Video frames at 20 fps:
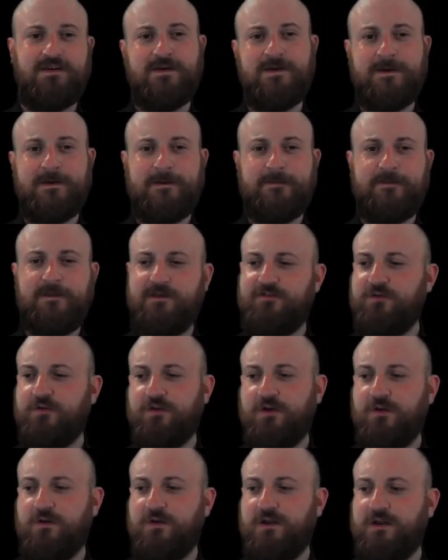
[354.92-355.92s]
This not
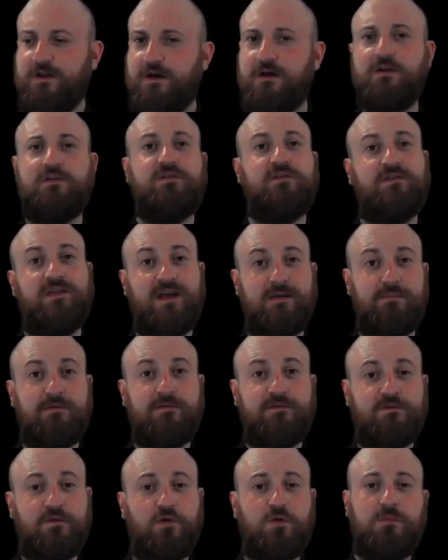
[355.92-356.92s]
only enhances their
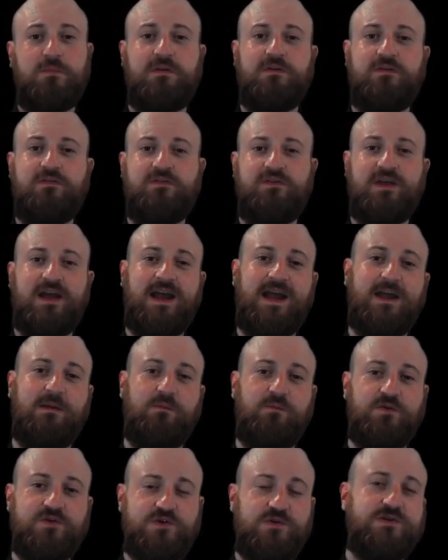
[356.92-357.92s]
performance and
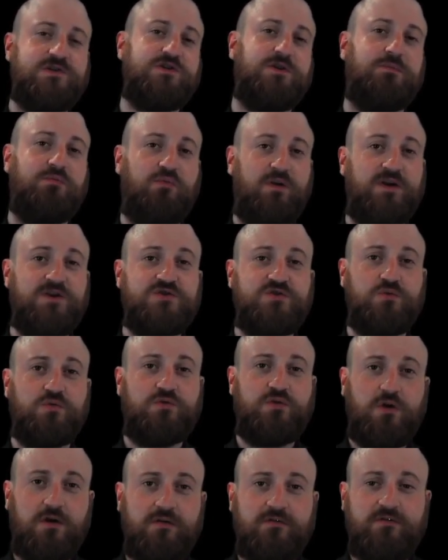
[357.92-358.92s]
reduces operational
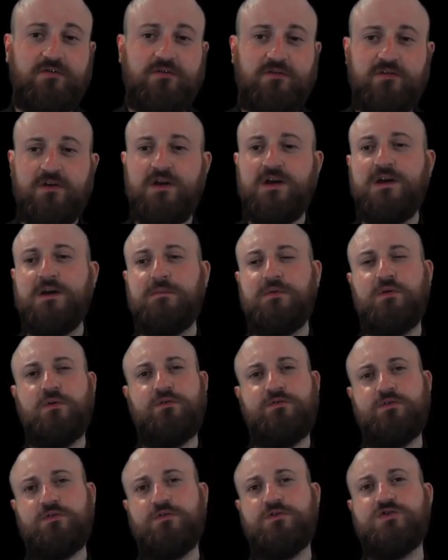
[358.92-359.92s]
costs, but also
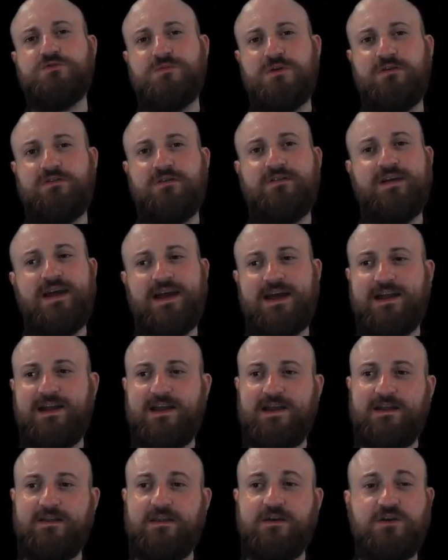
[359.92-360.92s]
contributes to tackling
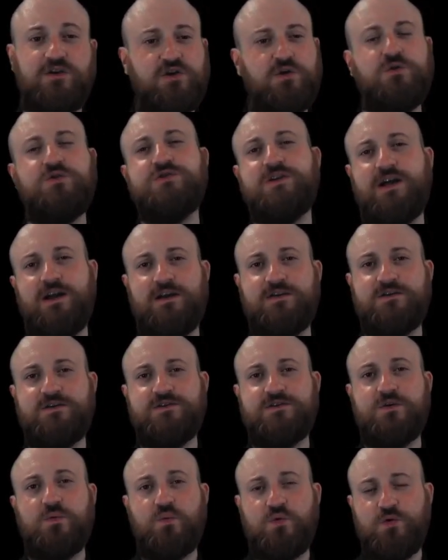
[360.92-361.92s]
the huge challenges
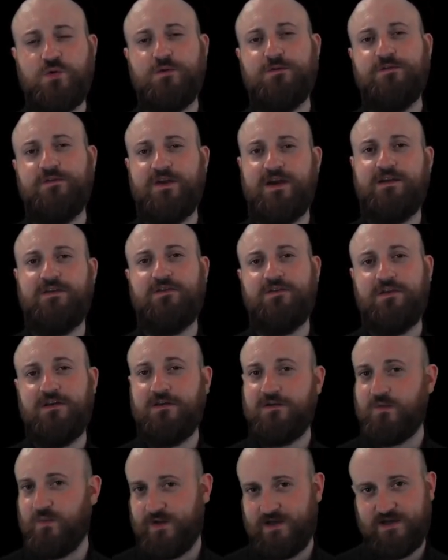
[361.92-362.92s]
we all face in a
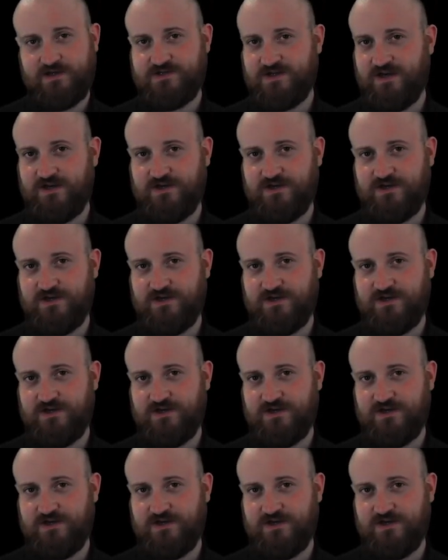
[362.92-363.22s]
quickly changing